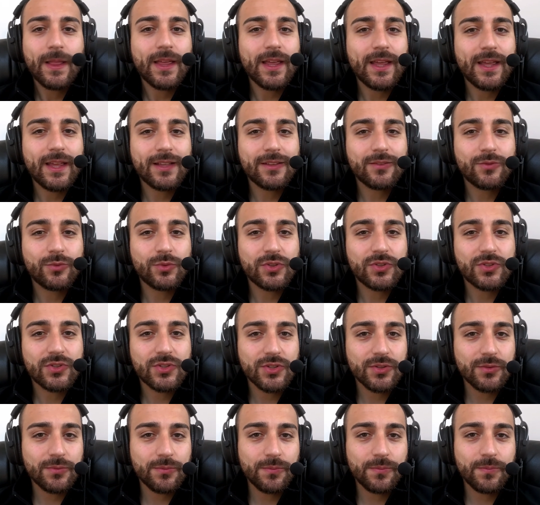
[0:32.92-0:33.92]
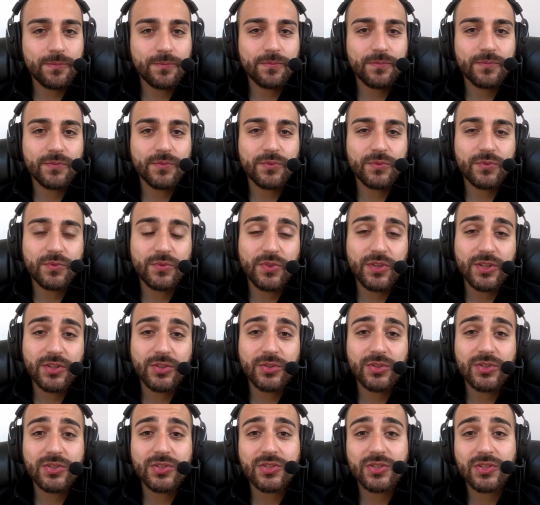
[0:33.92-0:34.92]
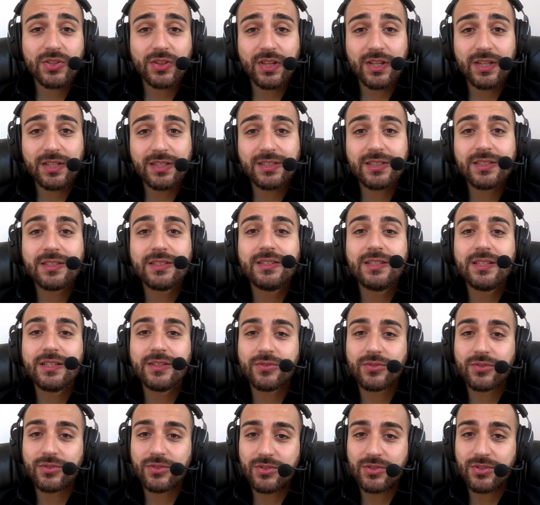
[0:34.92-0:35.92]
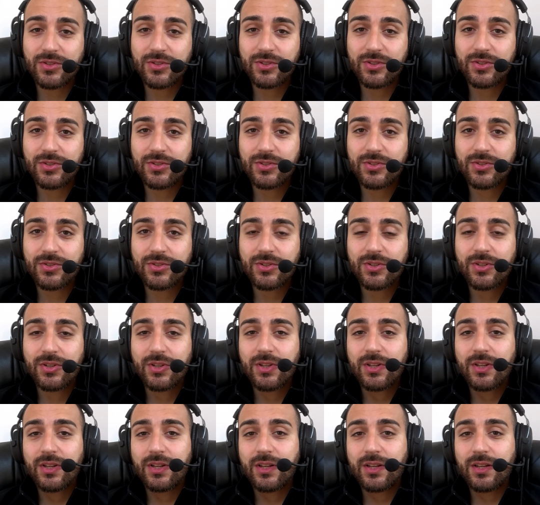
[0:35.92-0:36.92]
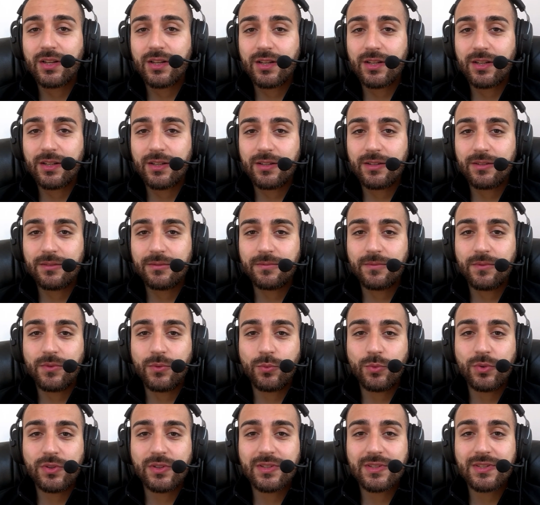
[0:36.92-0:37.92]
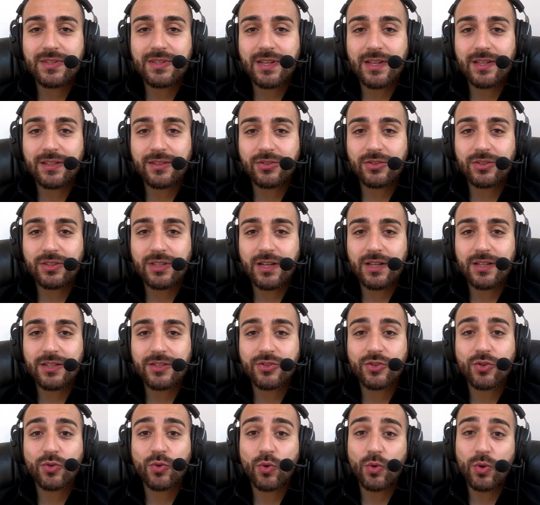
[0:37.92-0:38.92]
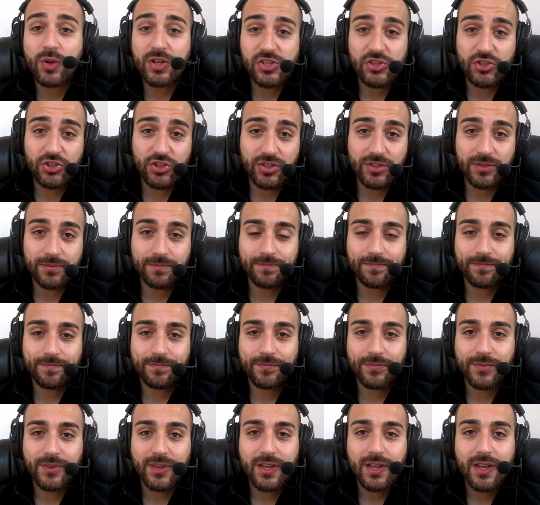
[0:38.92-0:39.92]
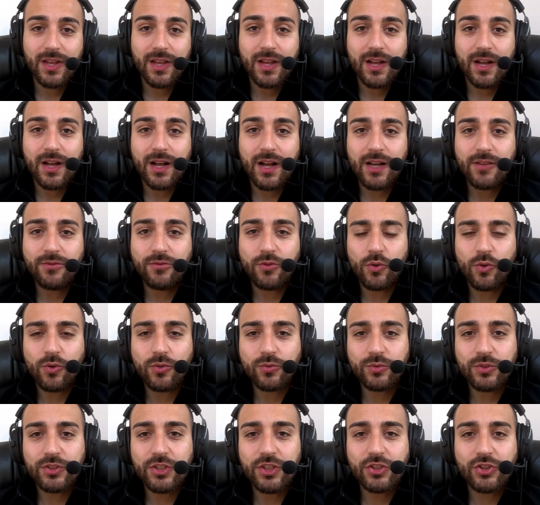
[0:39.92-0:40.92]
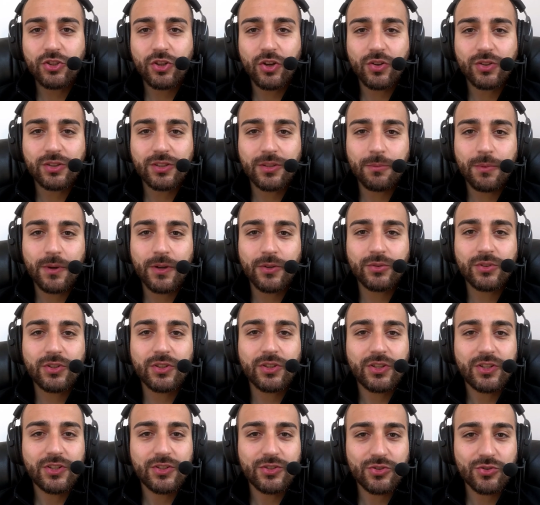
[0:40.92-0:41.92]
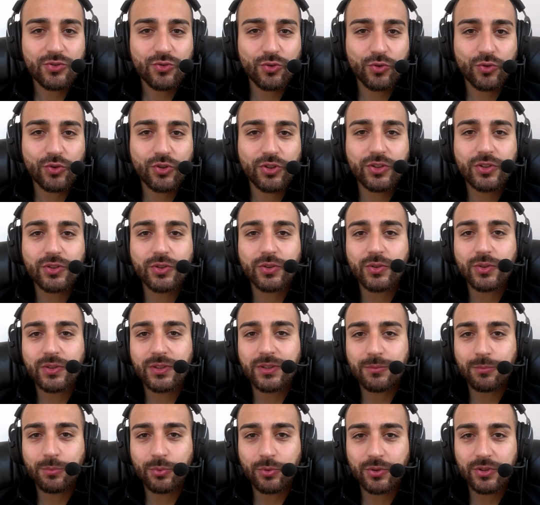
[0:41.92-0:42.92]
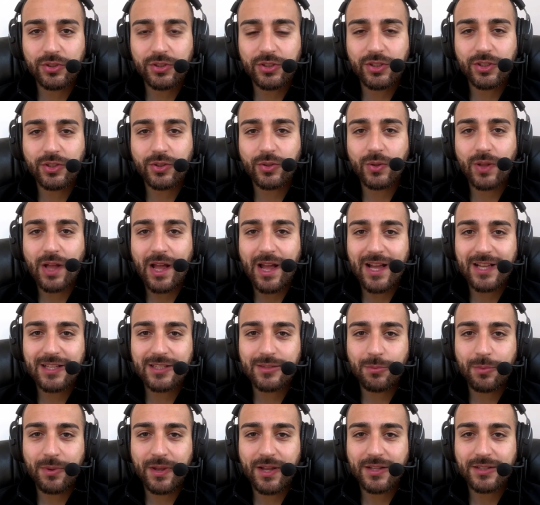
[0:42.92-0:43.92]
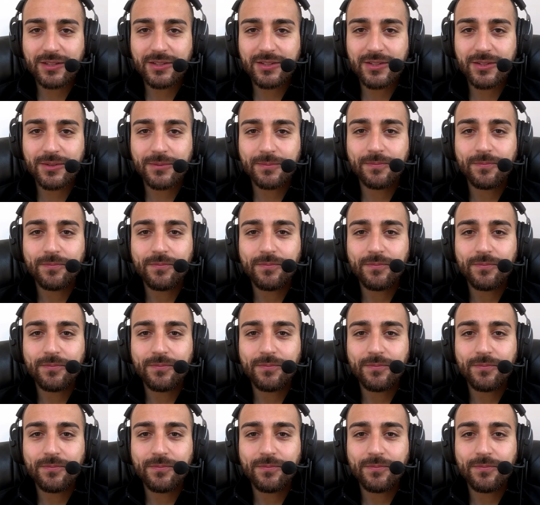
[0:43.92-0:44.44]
and with some very slight differences with standardized Croatian. I've already talked about the historical and political aspects